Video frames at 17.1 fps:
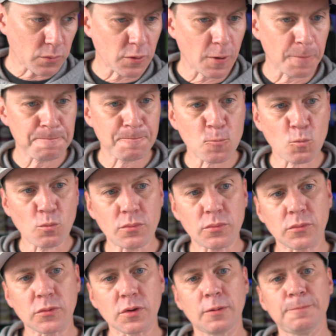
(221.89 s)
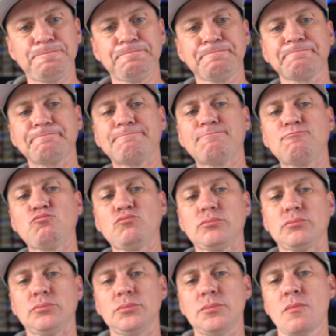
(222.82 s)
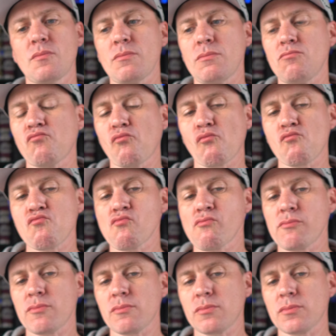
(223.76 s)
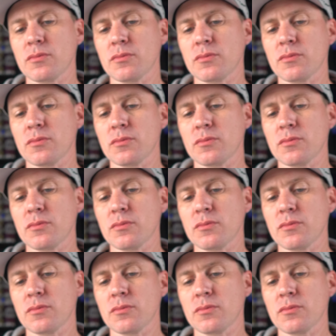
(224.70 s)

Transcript: and the dry malty finish is driven by the